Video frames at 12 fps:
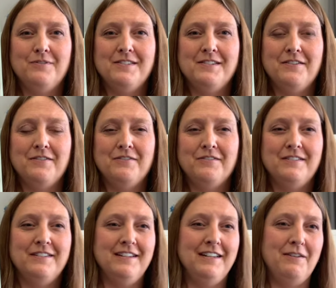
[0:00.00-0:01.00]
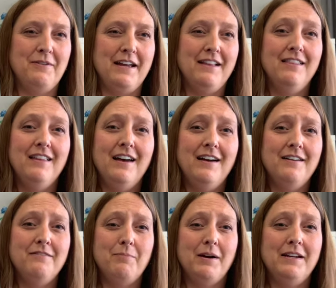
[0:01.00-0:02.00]
So anyway, I
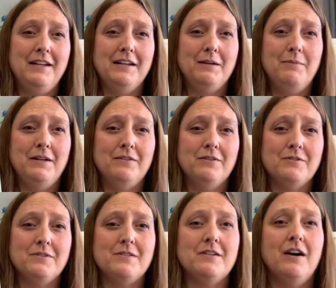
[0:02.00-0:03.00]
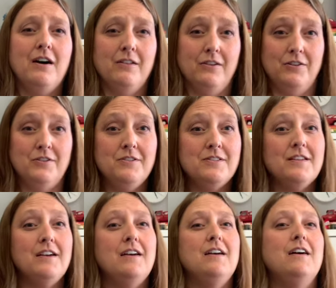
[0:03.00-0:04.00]
love Bonnie and Camille's colors.
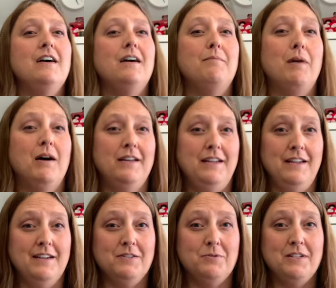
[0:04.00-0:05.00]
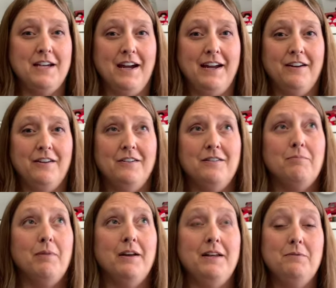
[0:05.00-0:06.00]
Bonnie has retired.
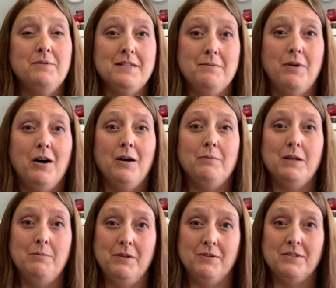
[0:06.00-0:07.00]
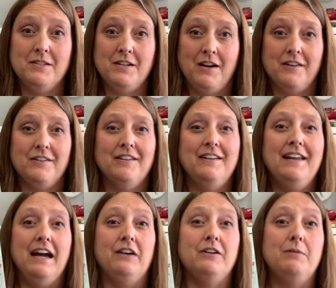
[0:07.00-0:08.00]
Bonnie was the mom, Camille's the daughter, and
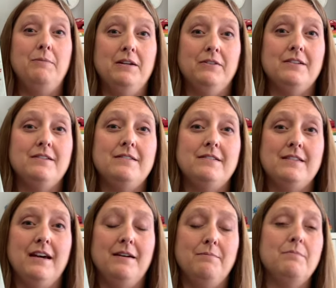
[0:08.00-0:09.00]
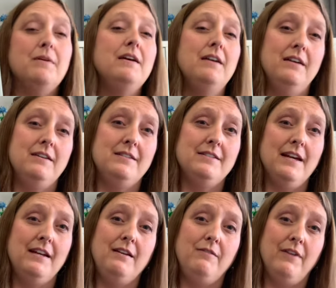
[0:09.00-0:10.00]
now Camille is
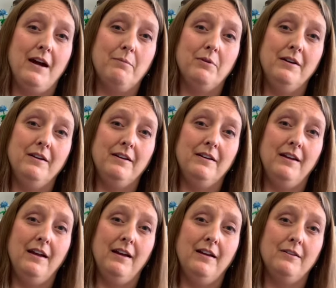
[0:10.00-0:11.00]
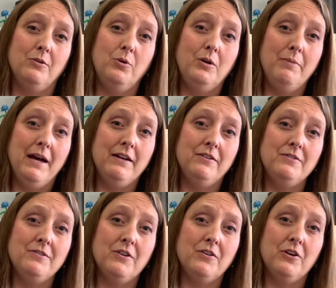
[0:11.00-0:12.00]
designing fabric and quilt
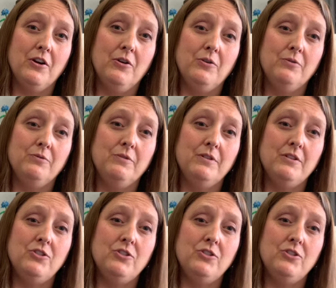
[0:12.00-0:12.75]
patterns on her own.